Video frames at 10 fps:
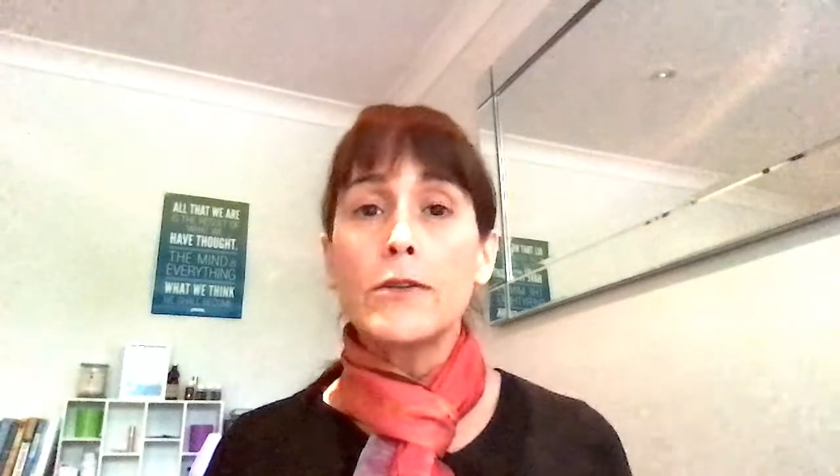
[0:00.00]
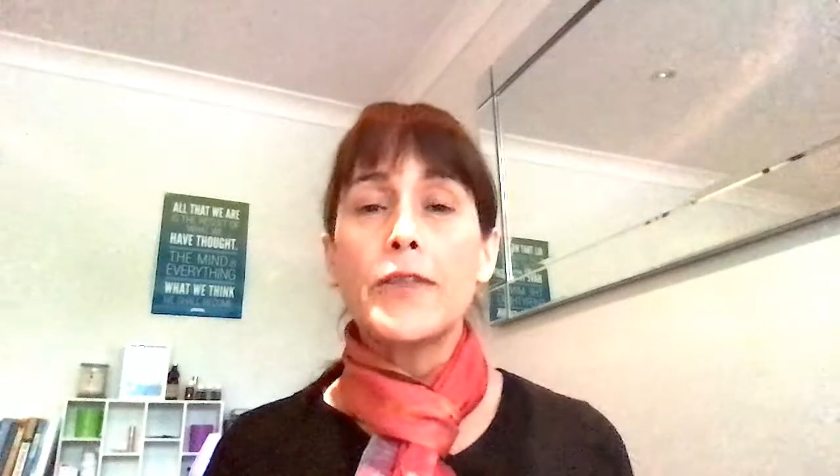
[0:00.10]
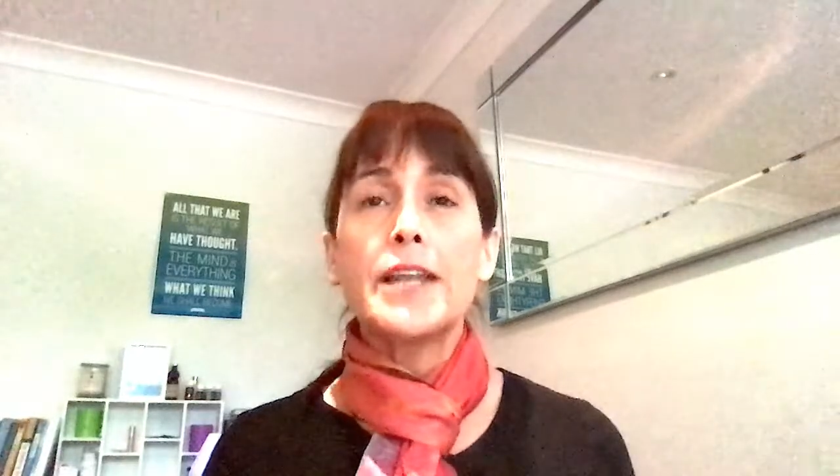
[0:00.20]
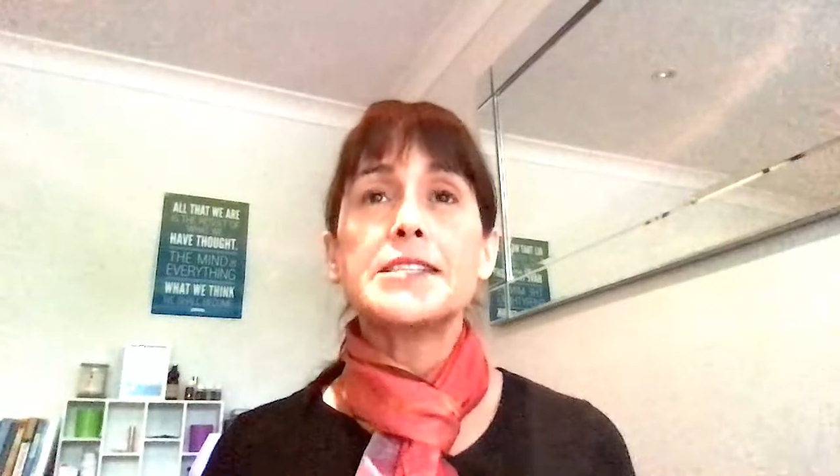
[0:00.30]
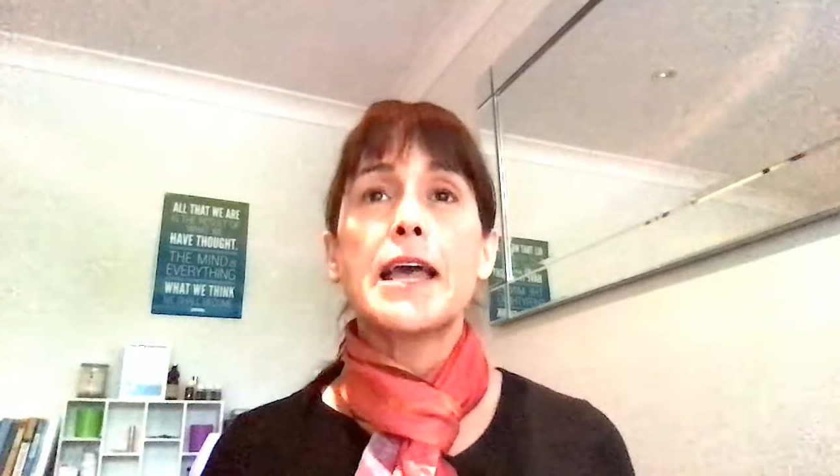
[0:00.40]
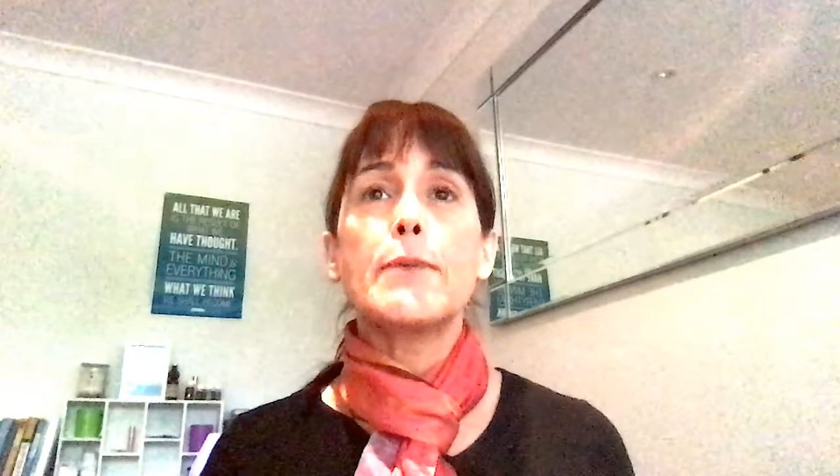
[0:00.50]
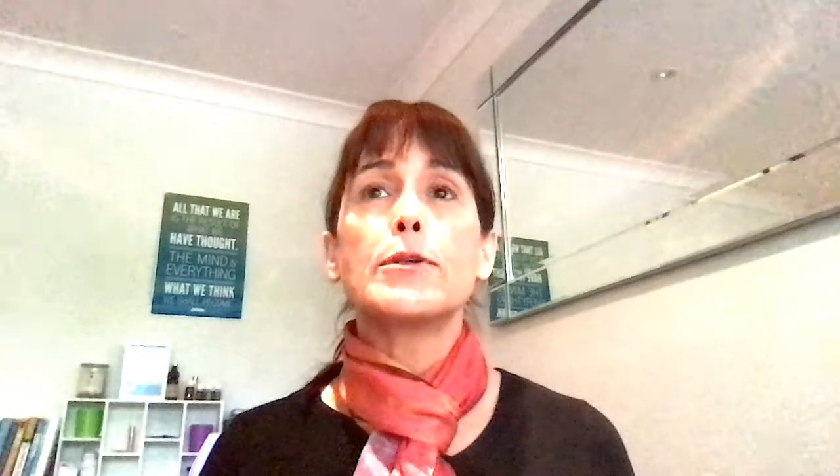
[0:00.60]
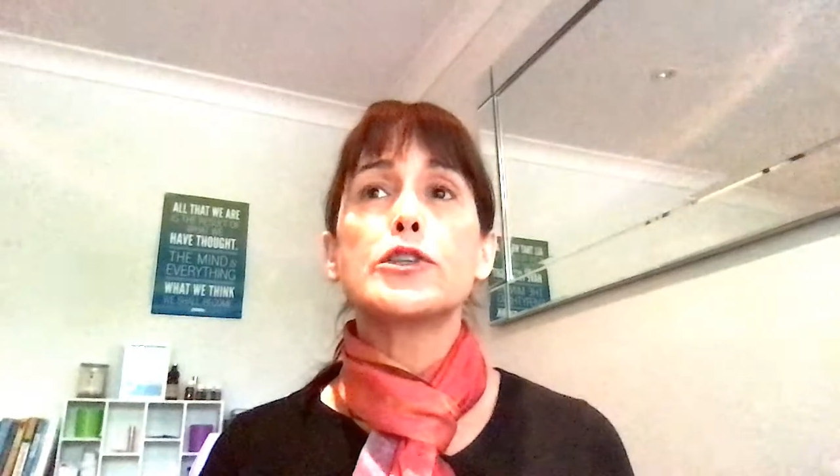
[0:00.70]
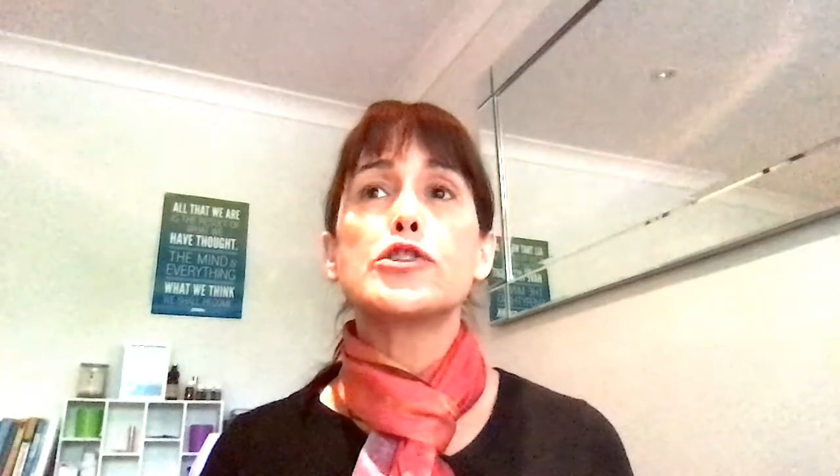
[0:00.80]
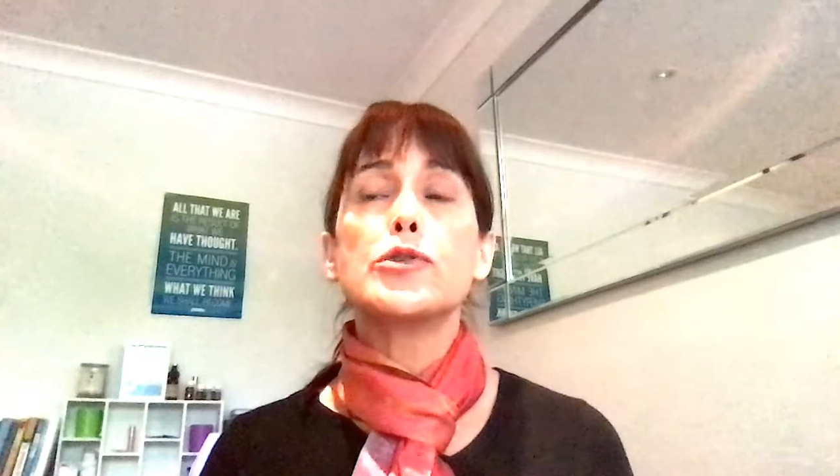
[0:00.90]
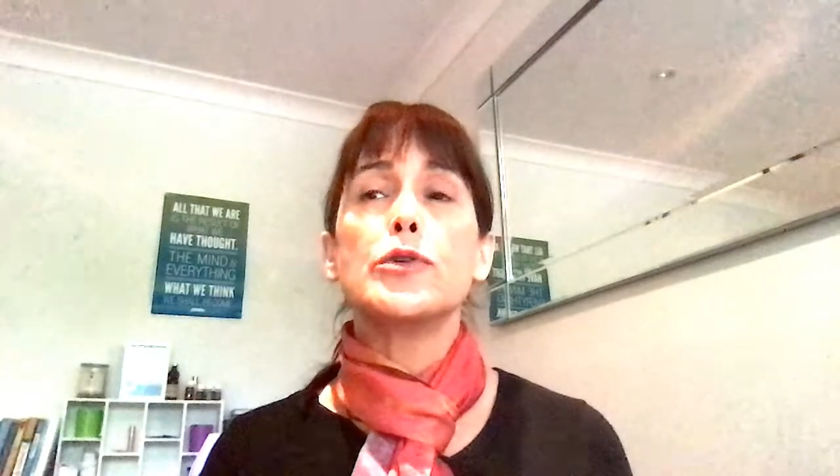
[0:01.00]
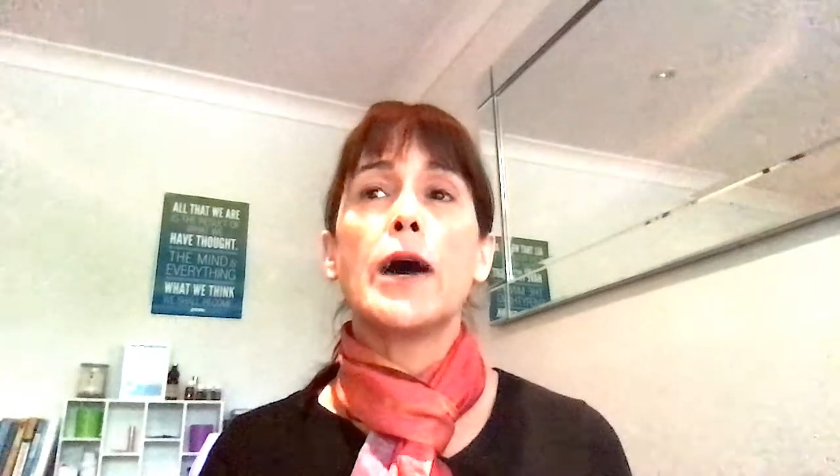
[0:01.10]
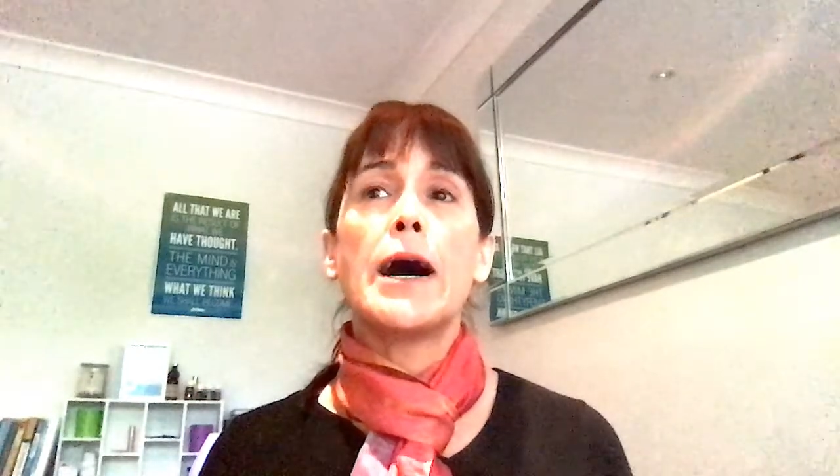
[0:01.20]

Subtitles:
that is able to